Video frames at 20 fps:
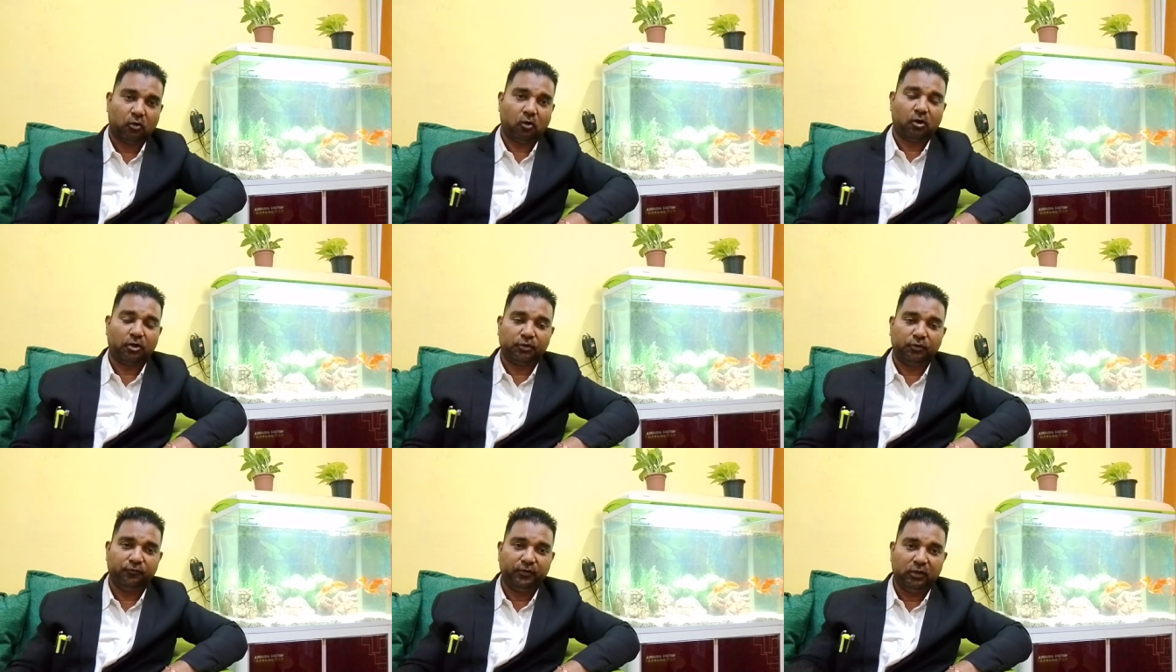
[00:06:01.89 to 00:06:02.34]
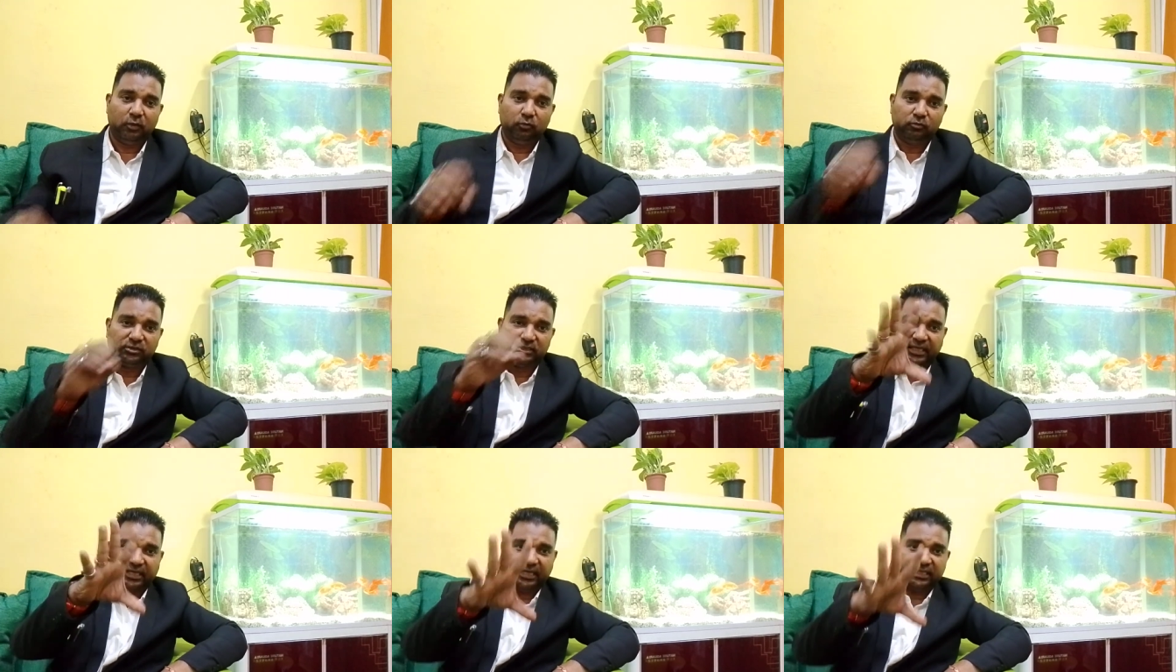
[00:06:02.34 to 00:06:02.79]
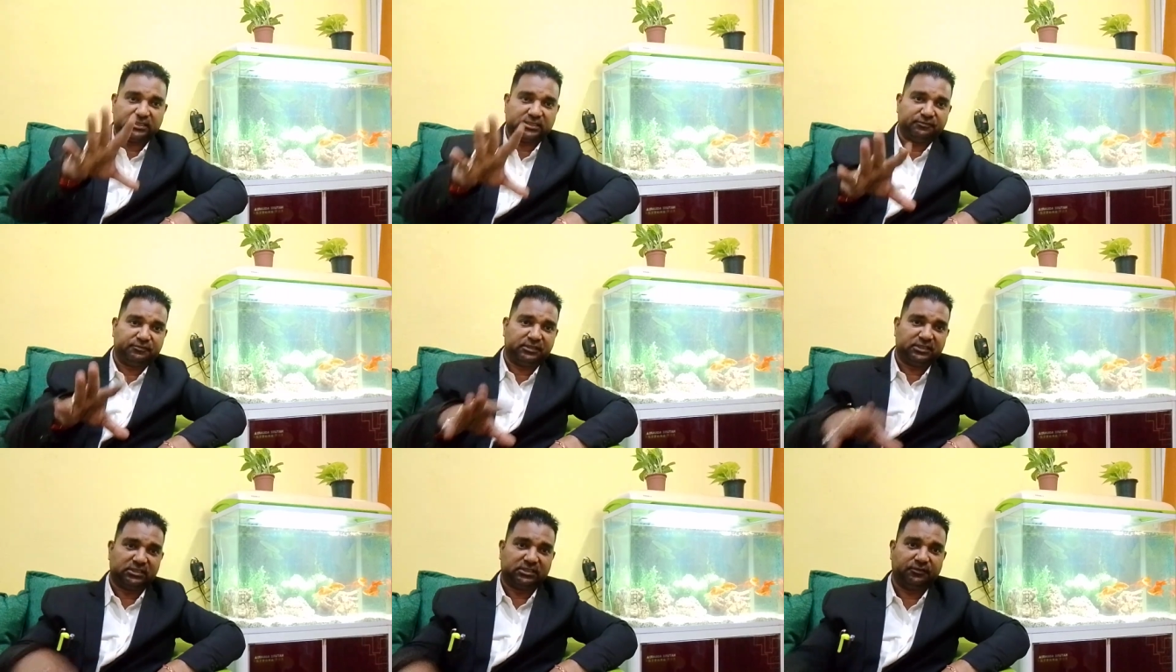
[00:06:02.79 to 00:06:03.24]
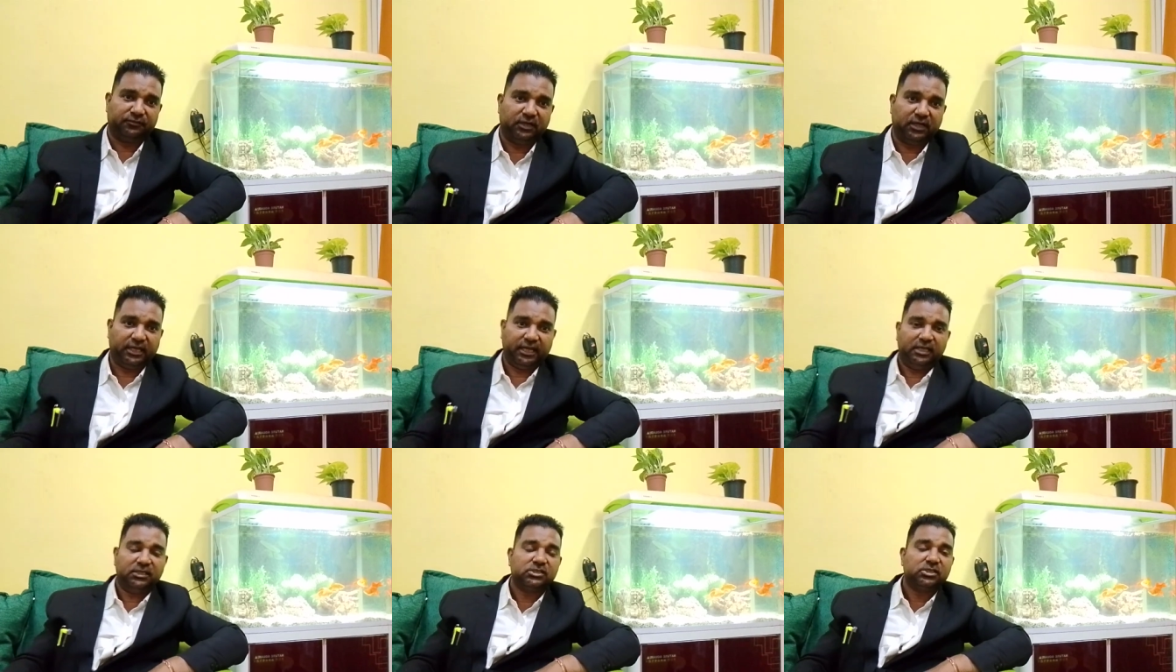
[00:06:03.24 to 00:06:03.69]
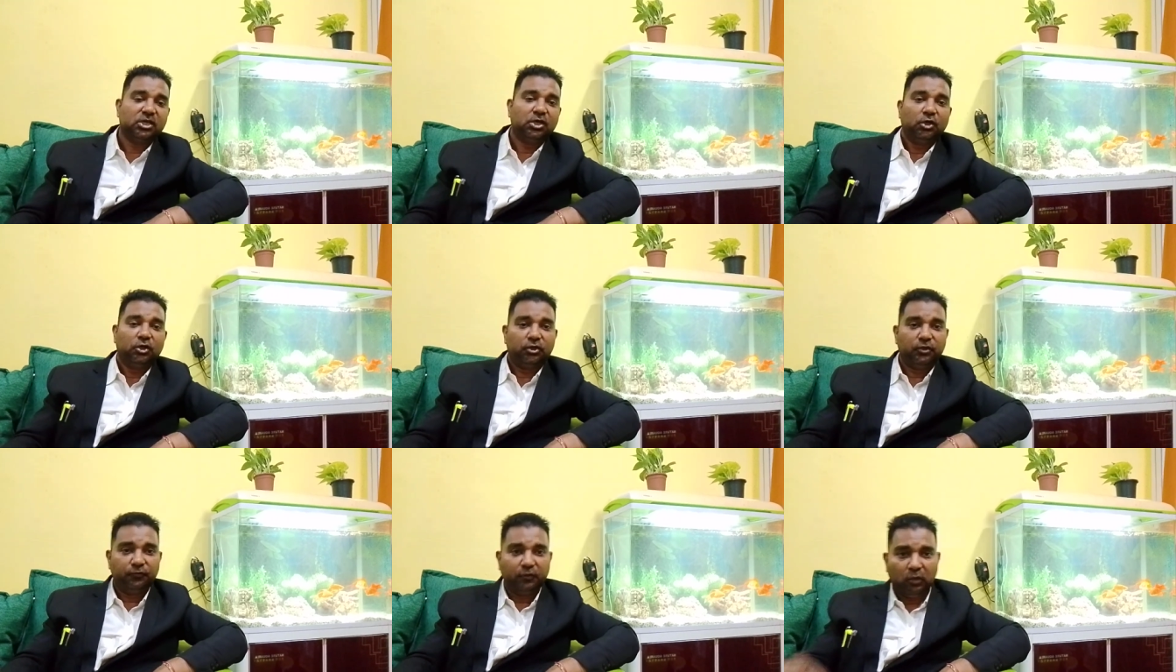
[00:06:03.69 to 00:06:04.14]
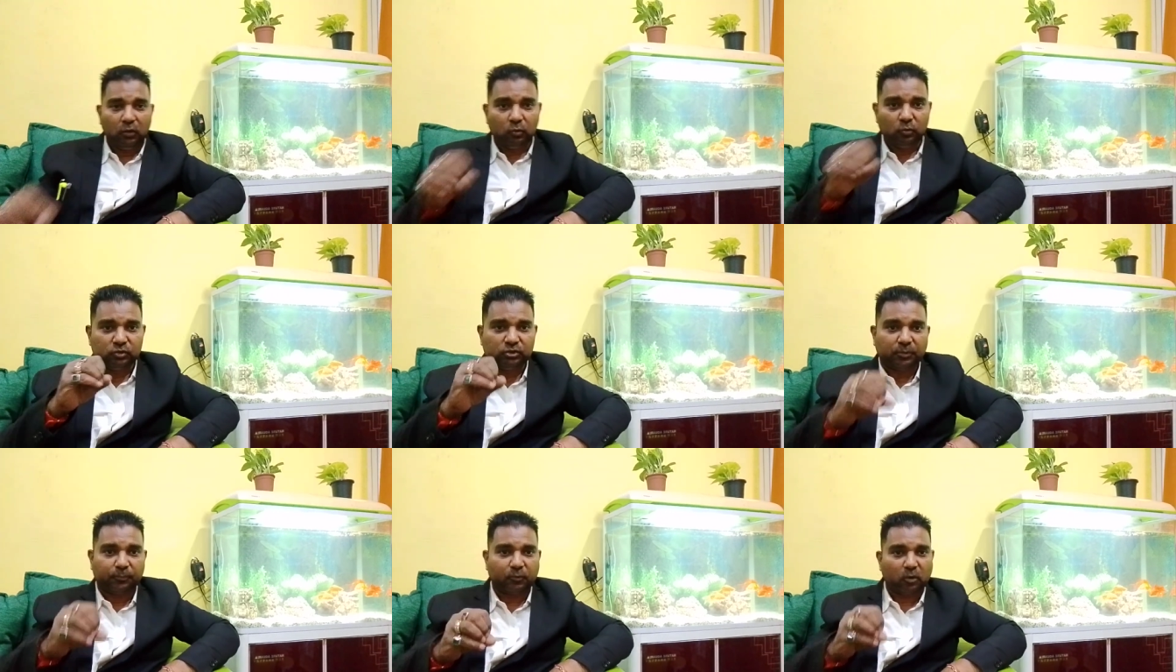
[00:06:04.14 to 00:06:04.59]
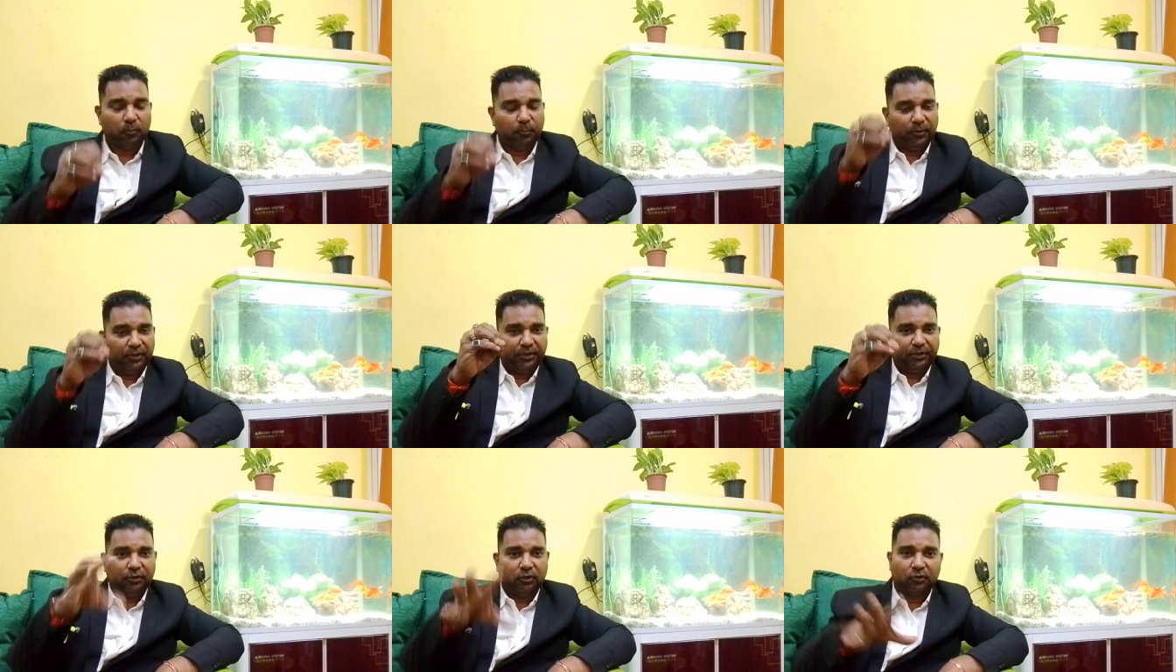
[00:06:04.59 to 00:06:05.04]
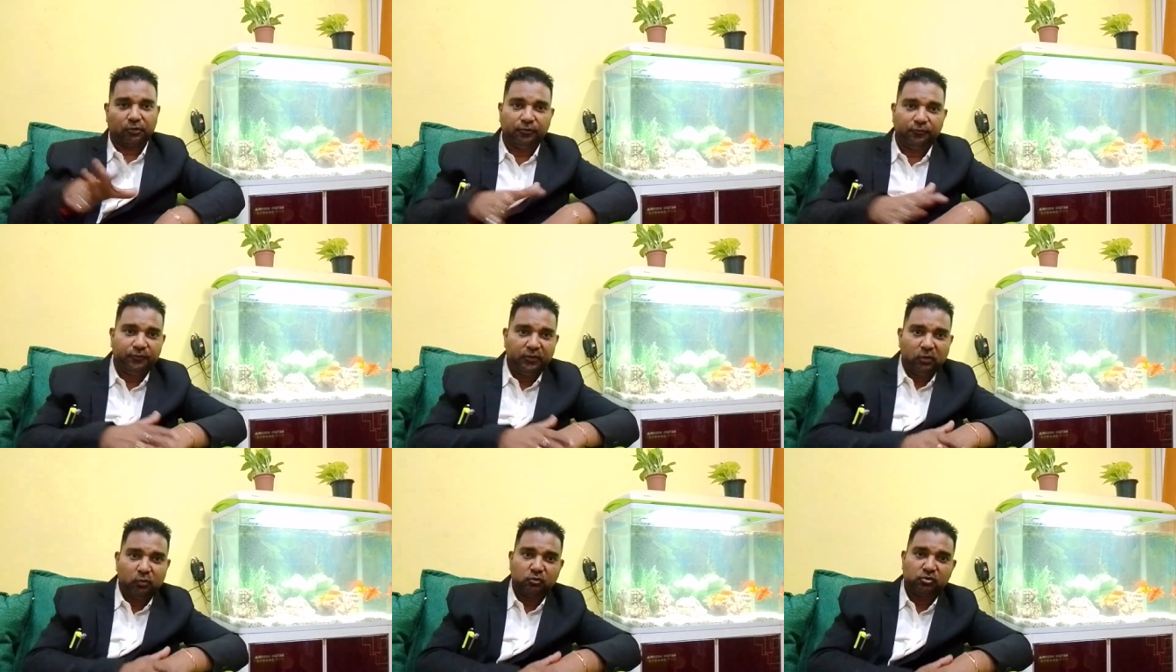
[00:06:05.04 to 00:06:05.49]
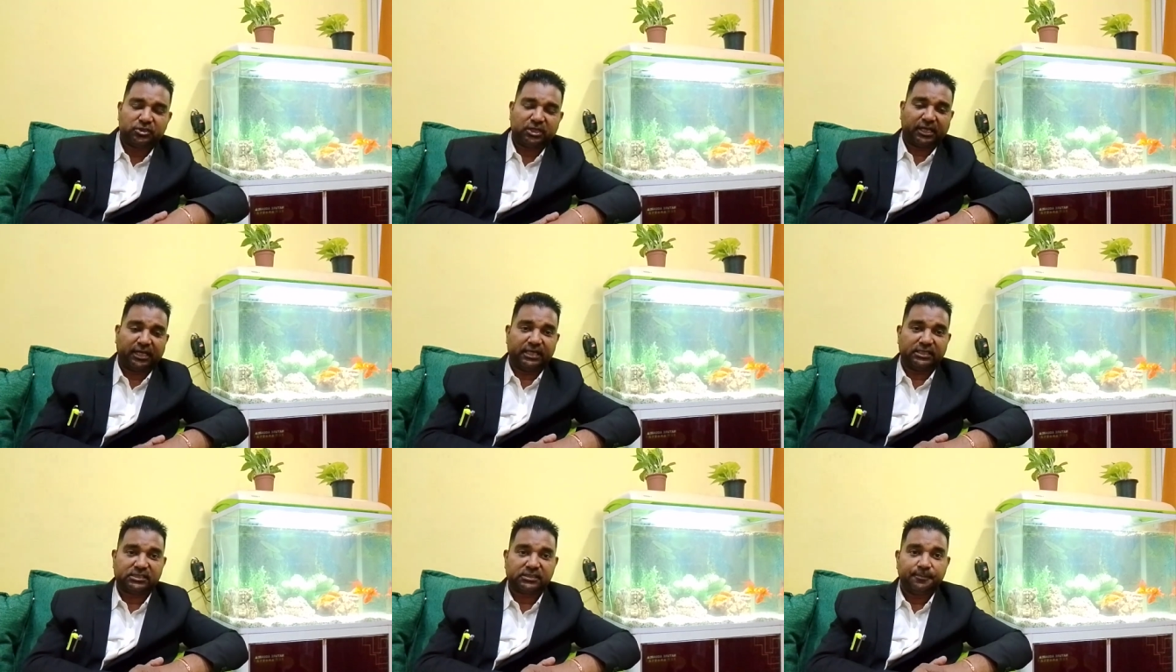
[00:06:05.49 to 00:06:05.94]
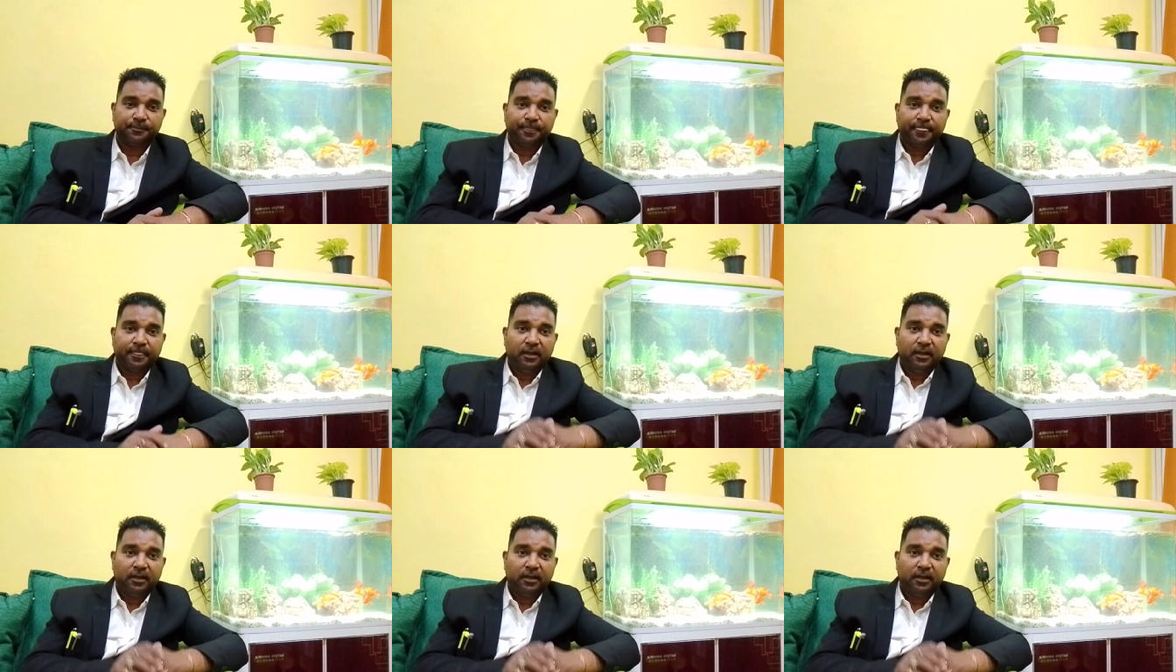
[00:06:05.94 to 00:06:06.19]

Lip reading: or you will lose the case. If it's a civil case, you will lose the property or you will lose the case.